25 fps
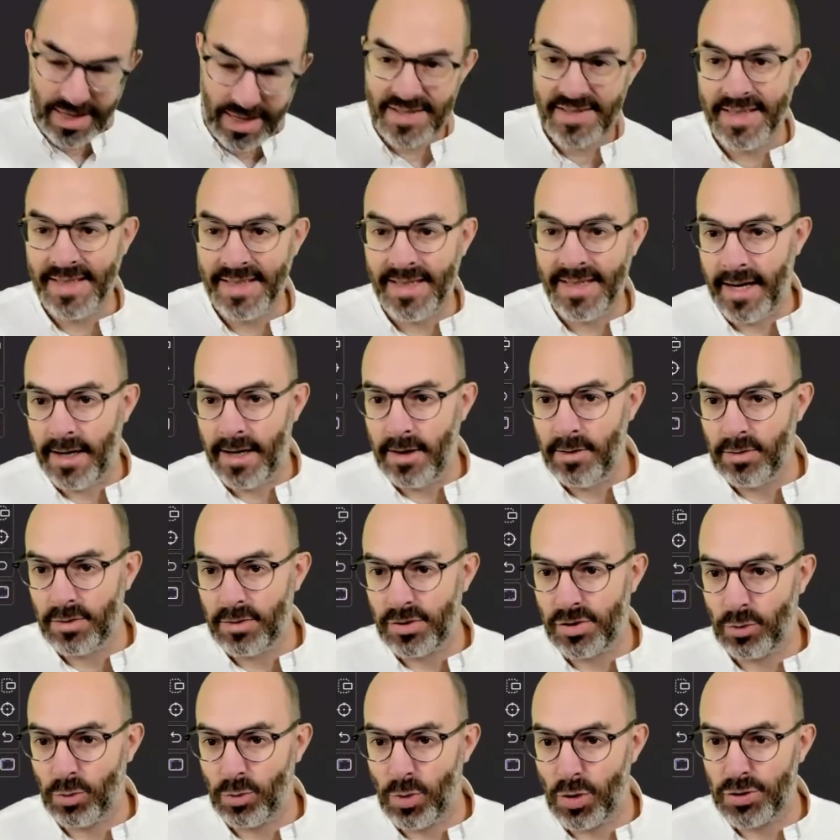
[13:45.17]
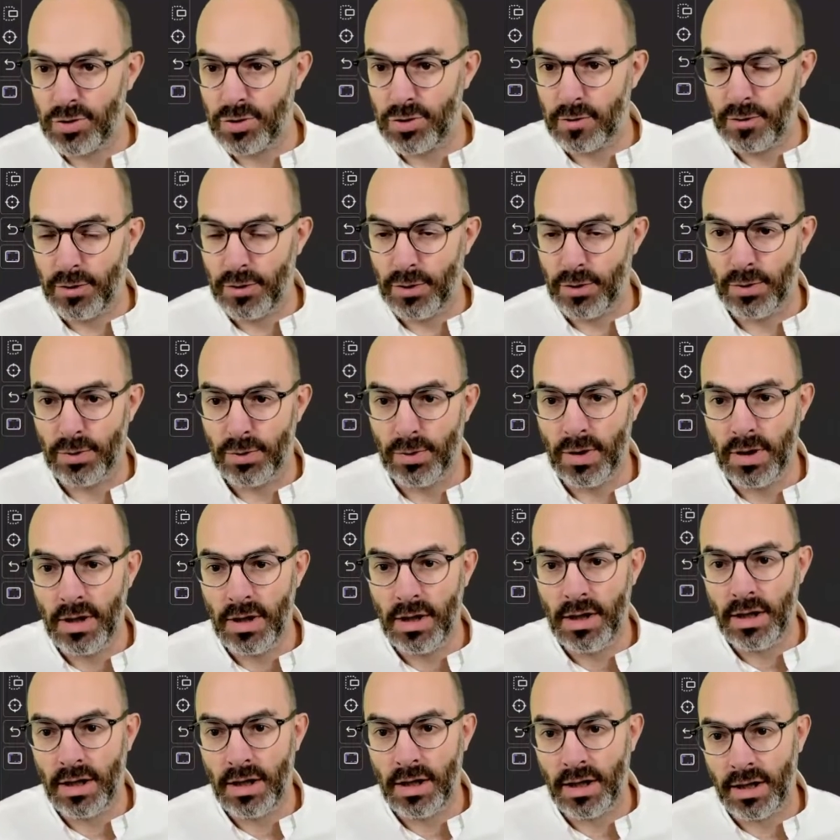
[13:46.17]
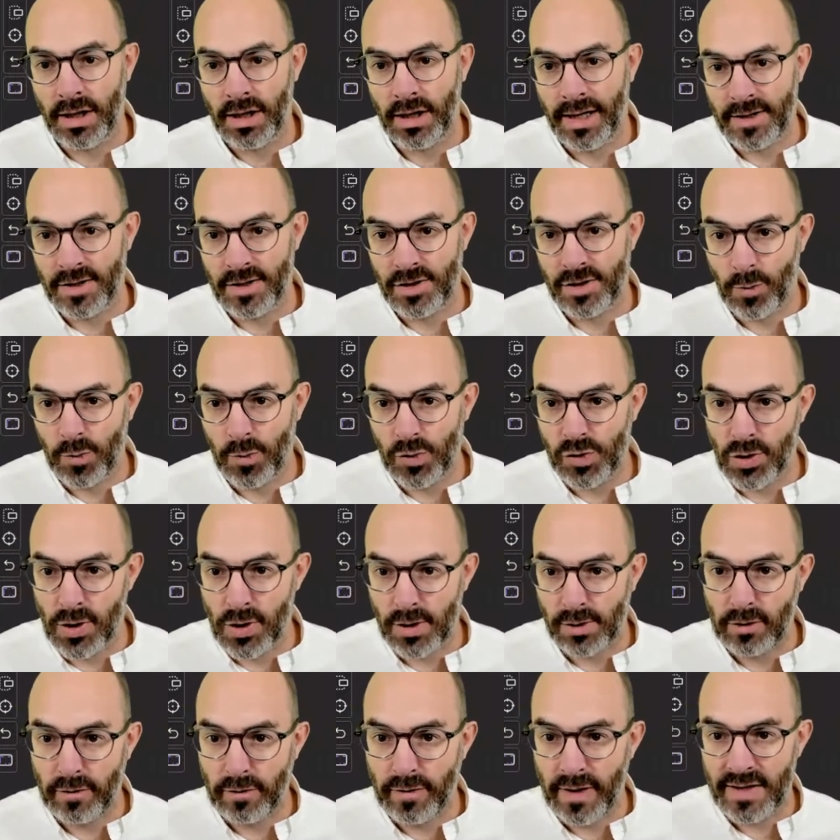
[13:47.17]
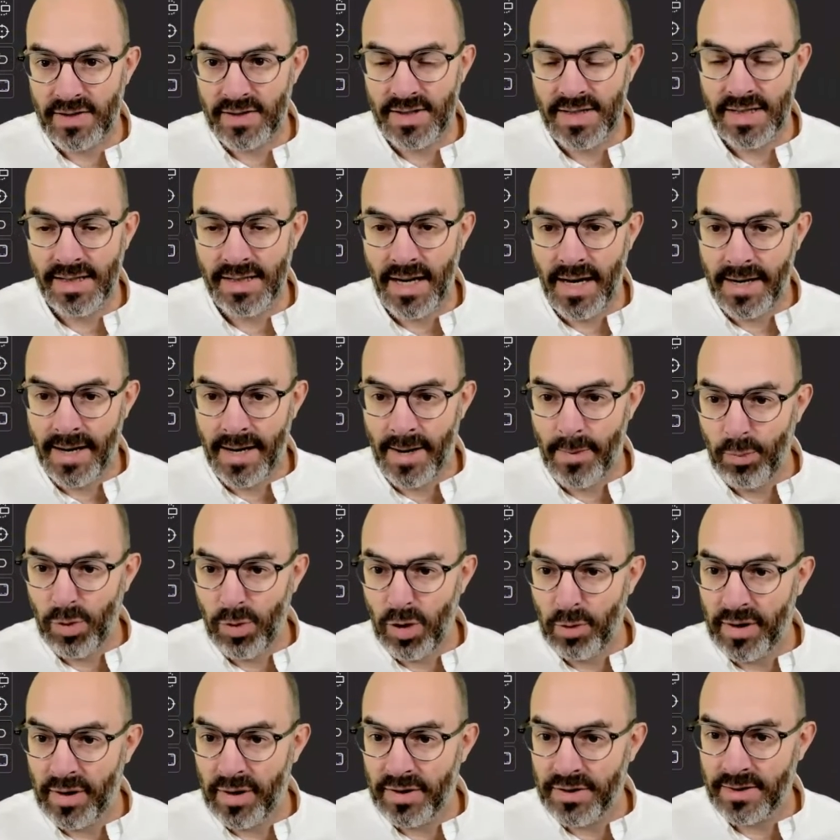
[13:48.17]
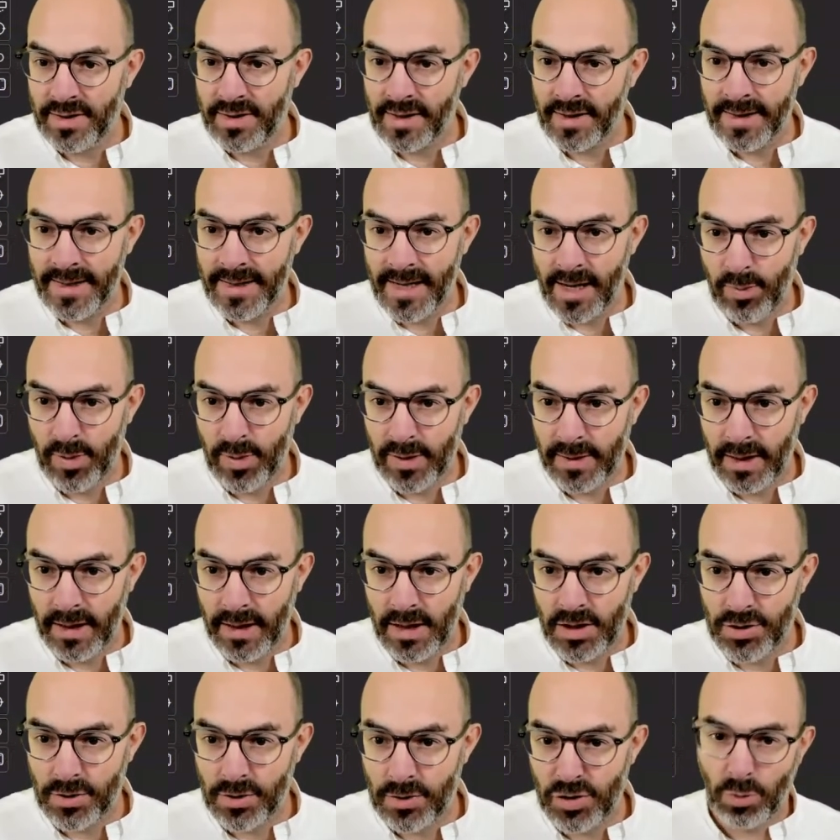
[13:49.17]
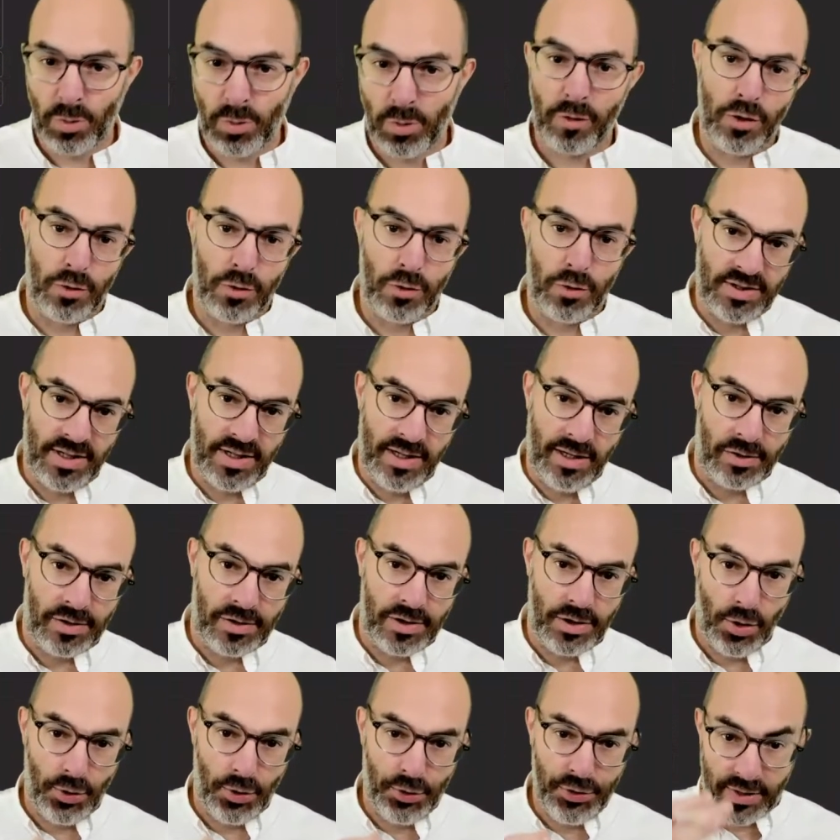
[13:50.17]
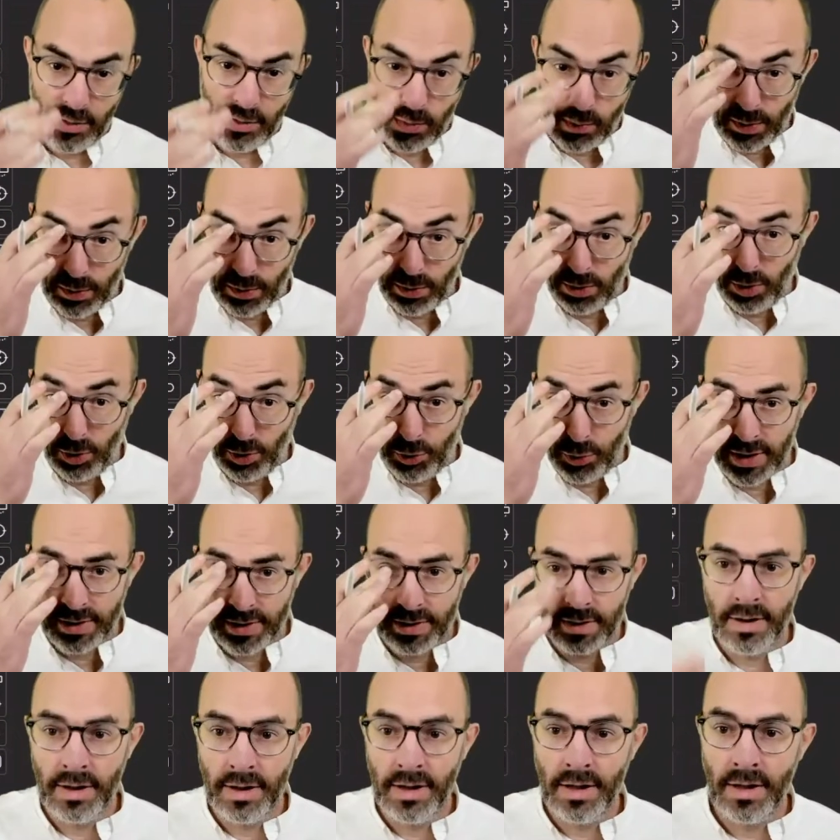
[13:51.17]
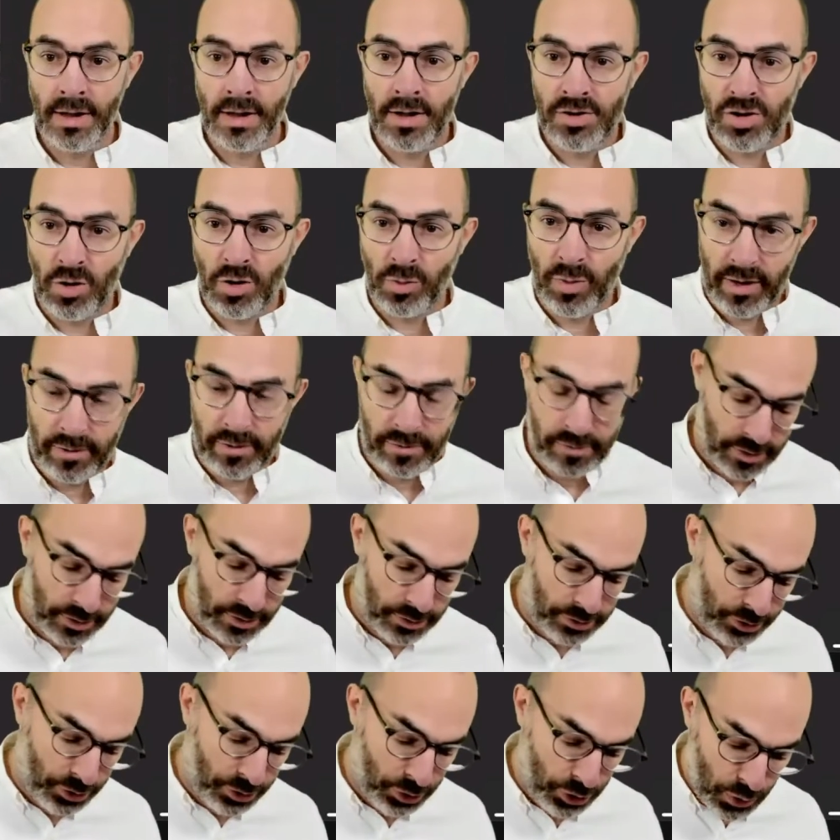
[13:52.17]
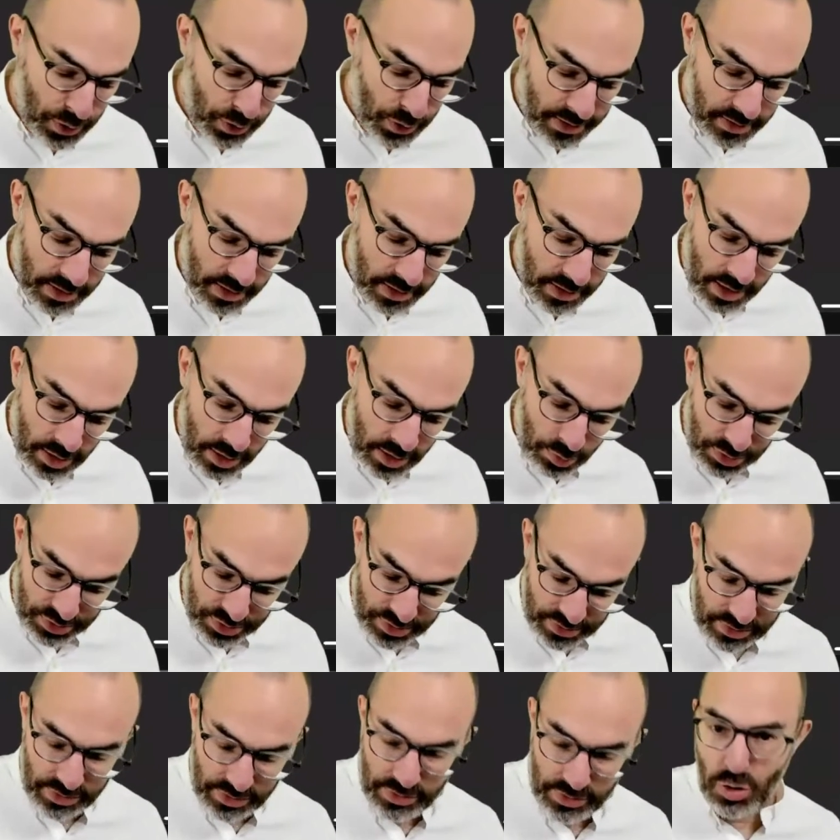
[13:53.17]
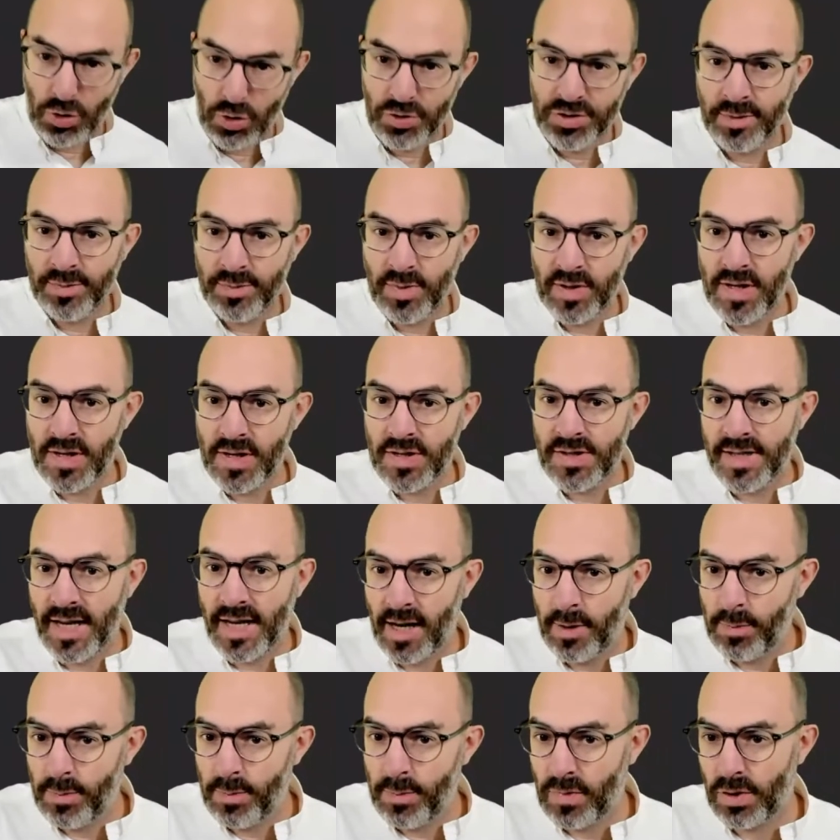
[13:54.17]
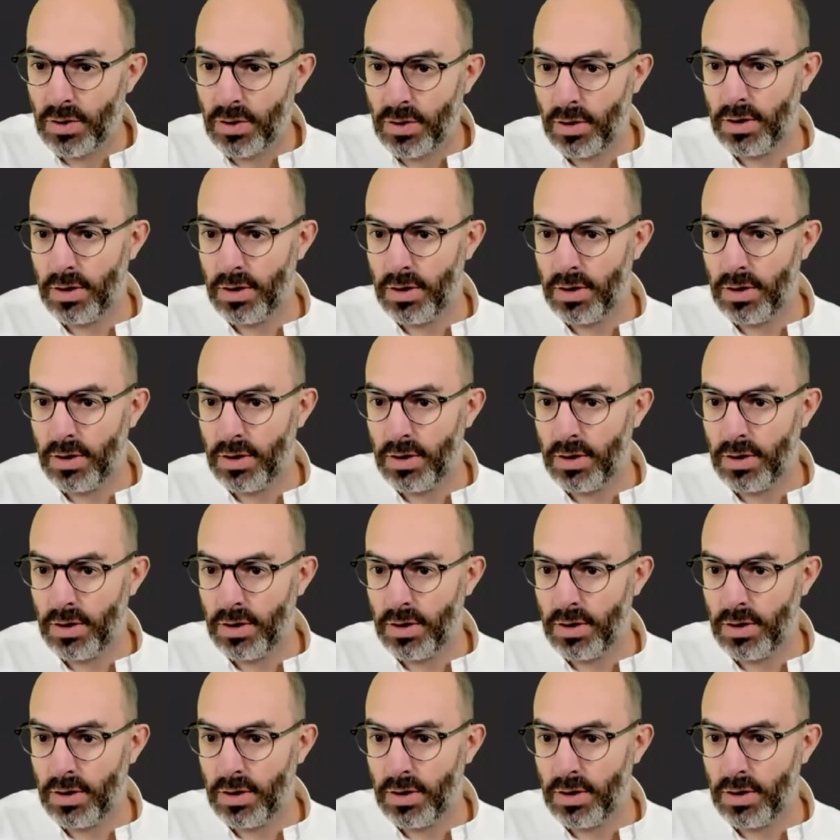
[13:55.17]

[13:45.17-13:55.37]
SDK. So most of you had some sort of SDK implemented in the application. Some of you are still on the old one. Some have the new one, but the concept is the same.